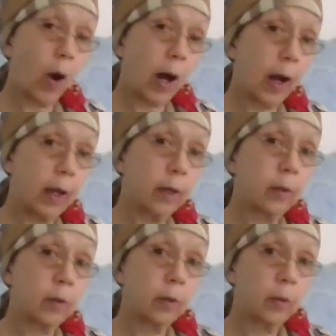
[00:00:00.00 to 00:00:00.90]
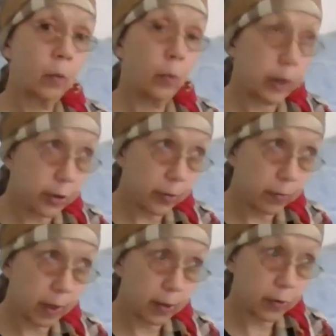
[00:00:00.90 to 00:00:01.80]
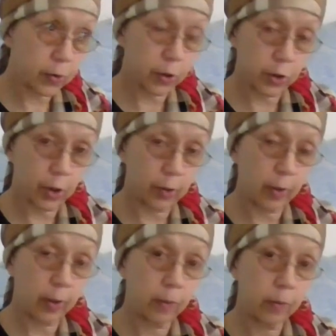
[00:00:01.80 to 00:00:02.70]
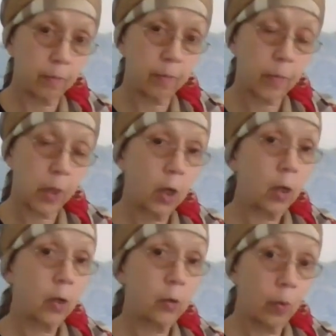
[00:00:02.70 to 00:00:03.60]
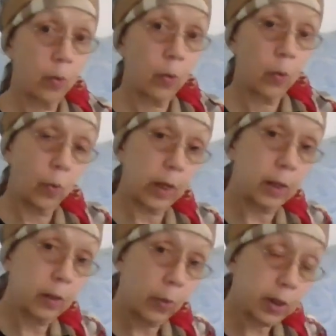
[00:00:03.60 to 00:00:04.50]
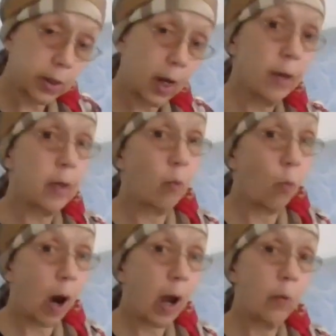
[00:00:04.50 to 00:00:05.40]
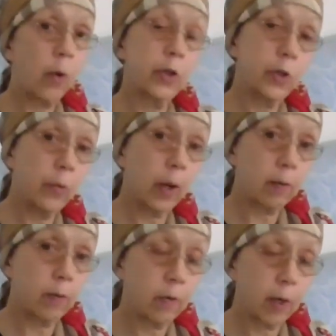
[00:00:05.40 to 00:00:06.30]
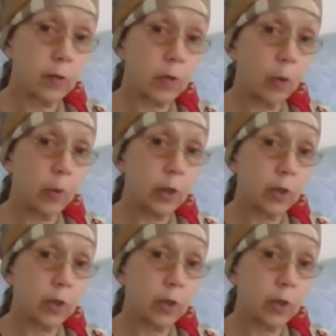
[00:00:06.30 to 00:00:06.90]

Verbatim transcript: why we do things to children. We tell them why we're doing the things that we